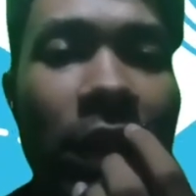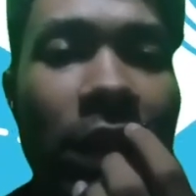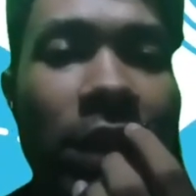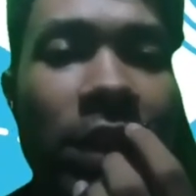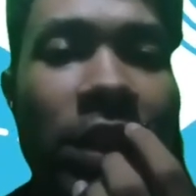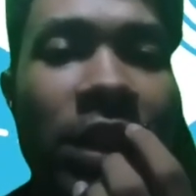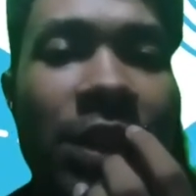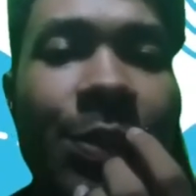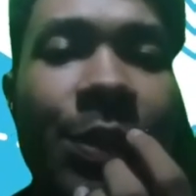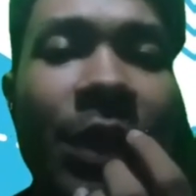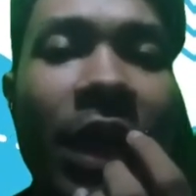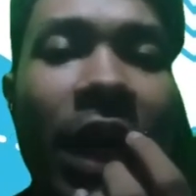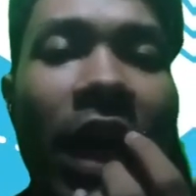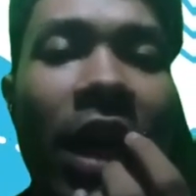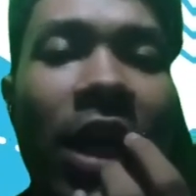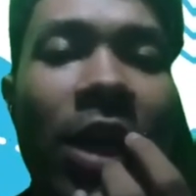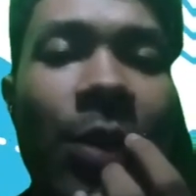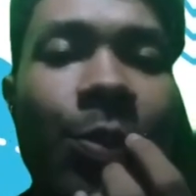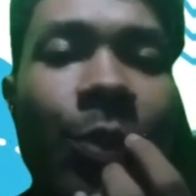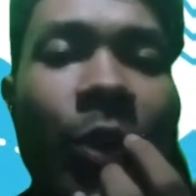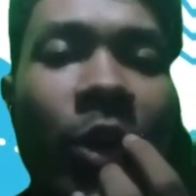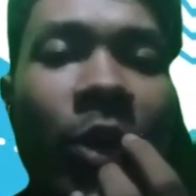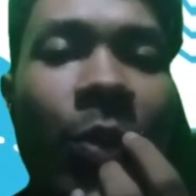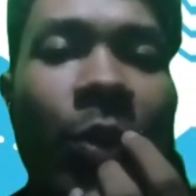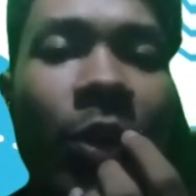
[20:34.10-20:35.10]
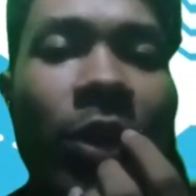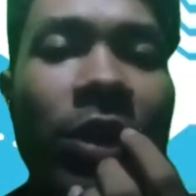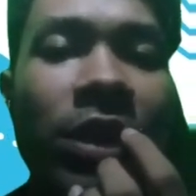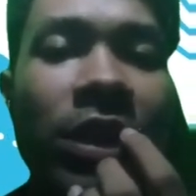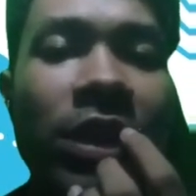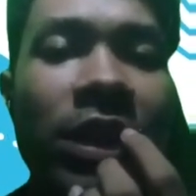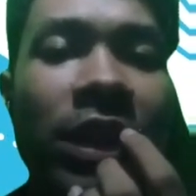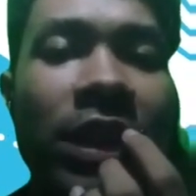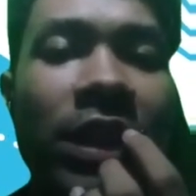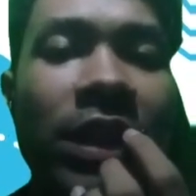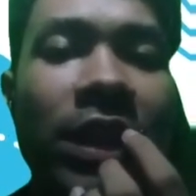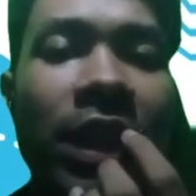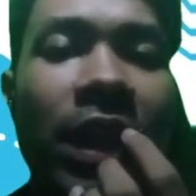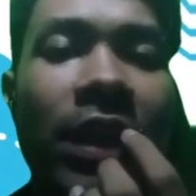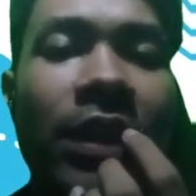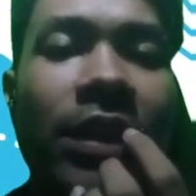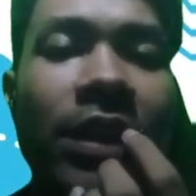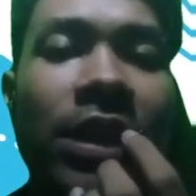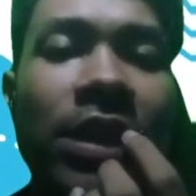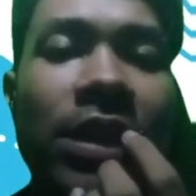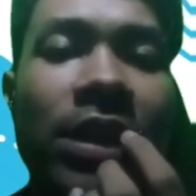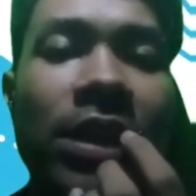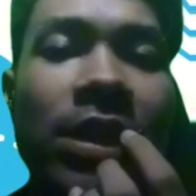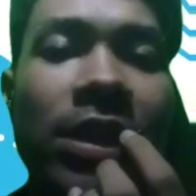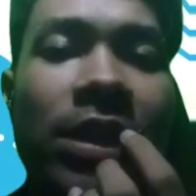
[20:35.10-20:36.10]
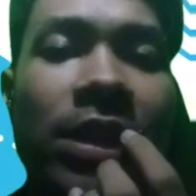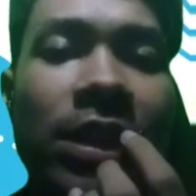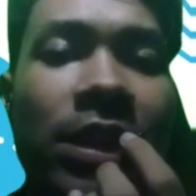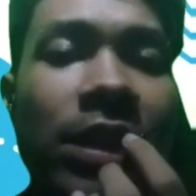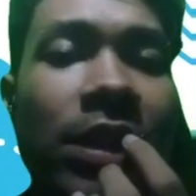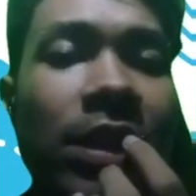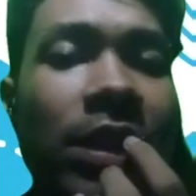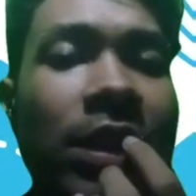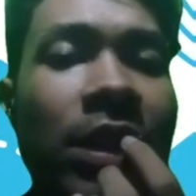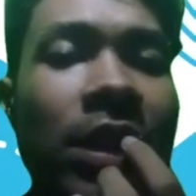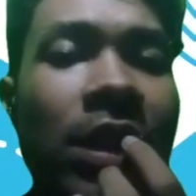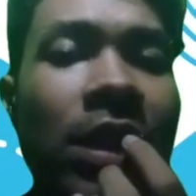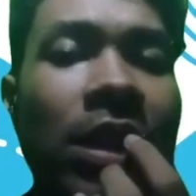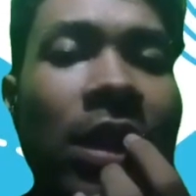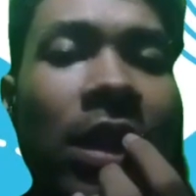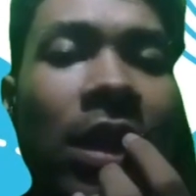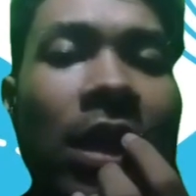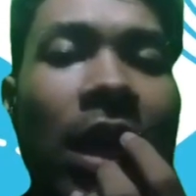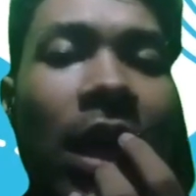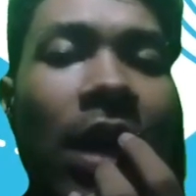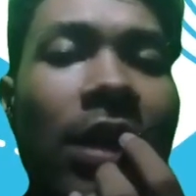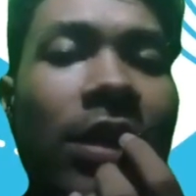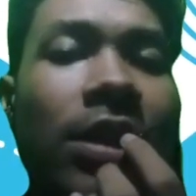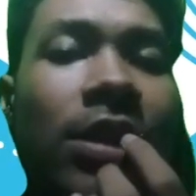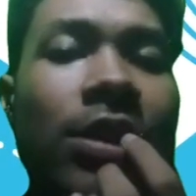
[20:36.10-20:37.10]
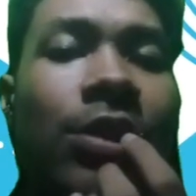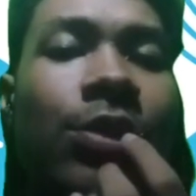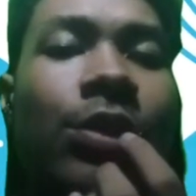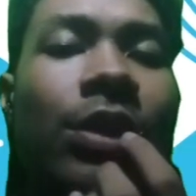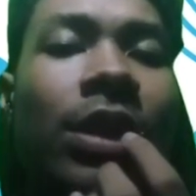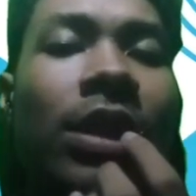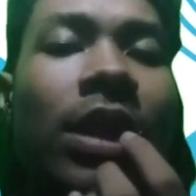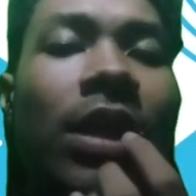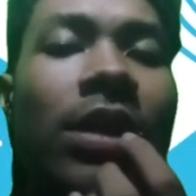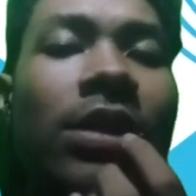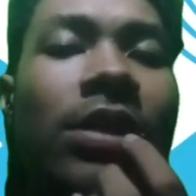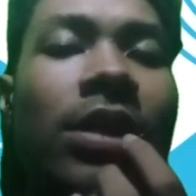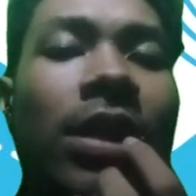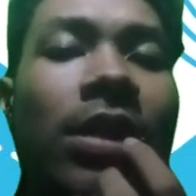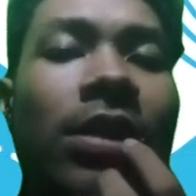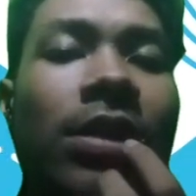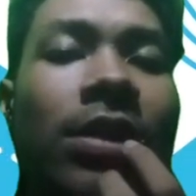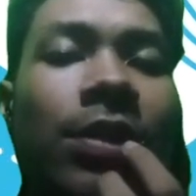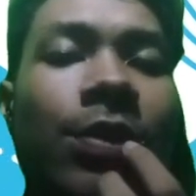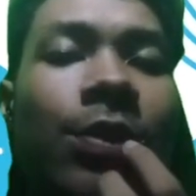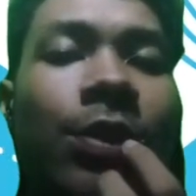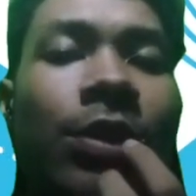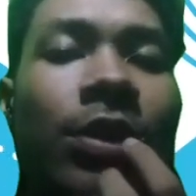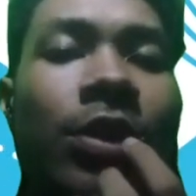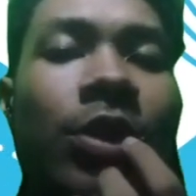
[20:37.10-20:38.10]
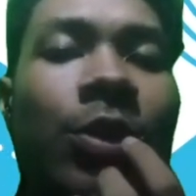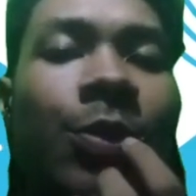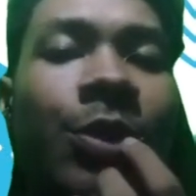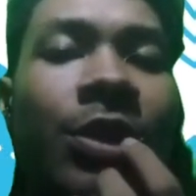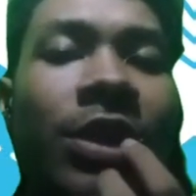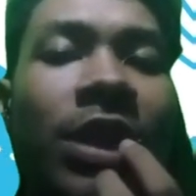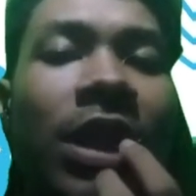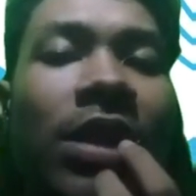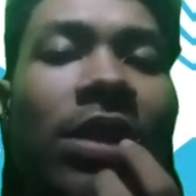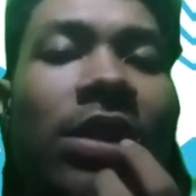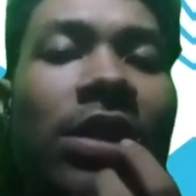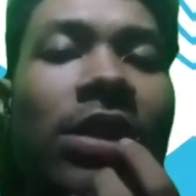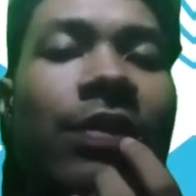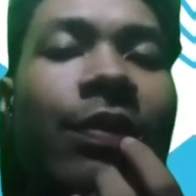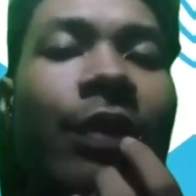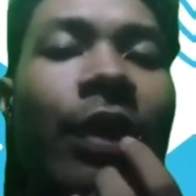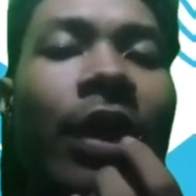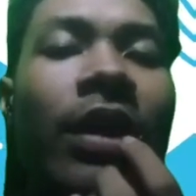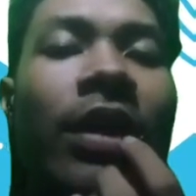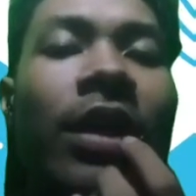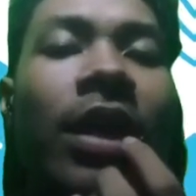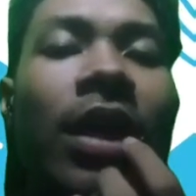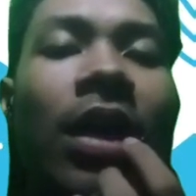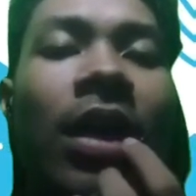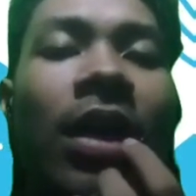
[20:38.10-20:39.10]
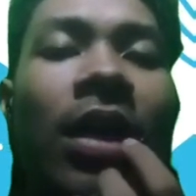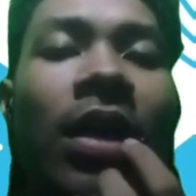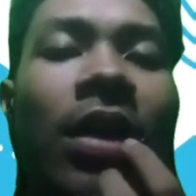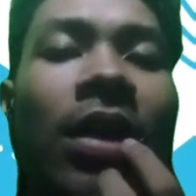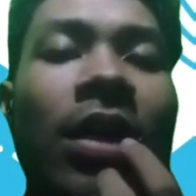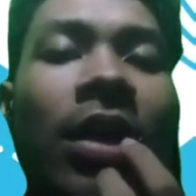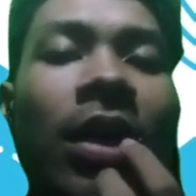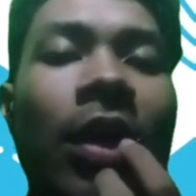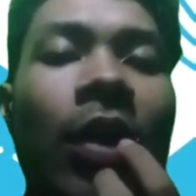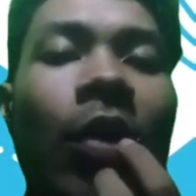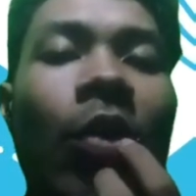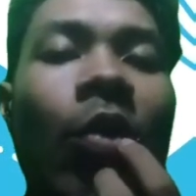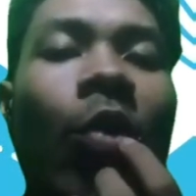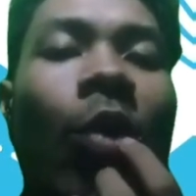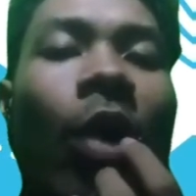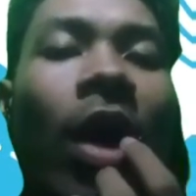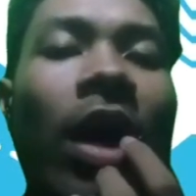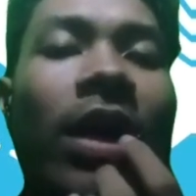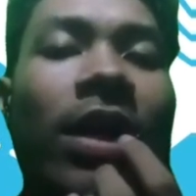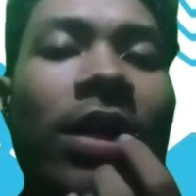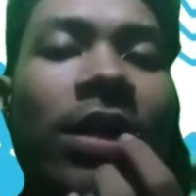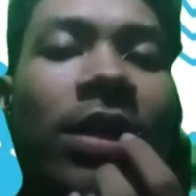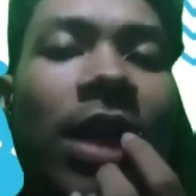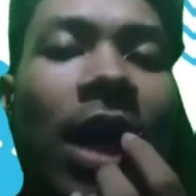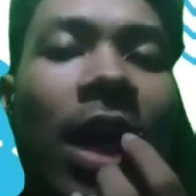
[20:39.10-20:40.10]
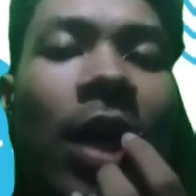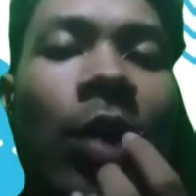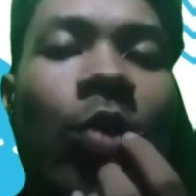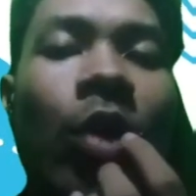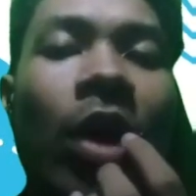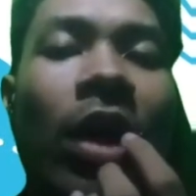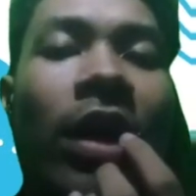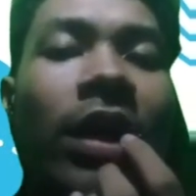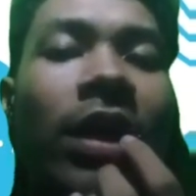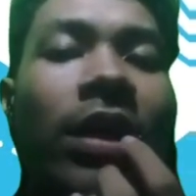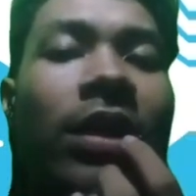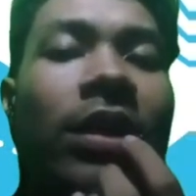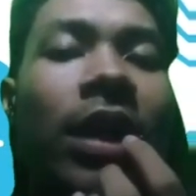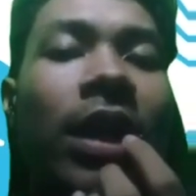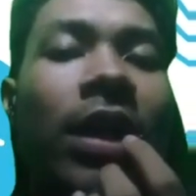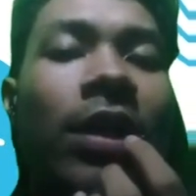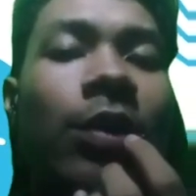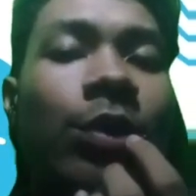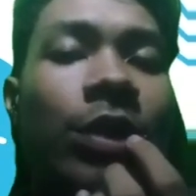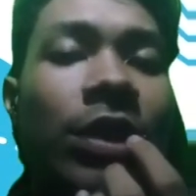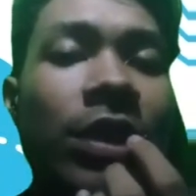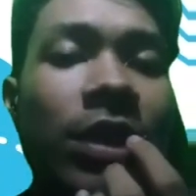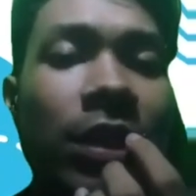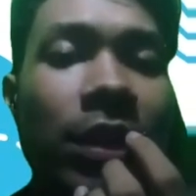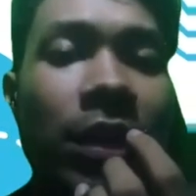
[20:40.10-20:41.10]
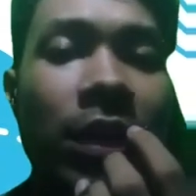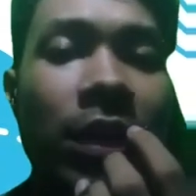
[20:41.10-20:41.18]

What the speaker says: CBI promotes critical thinking skill as a student engages with substantive idea while acquiring language.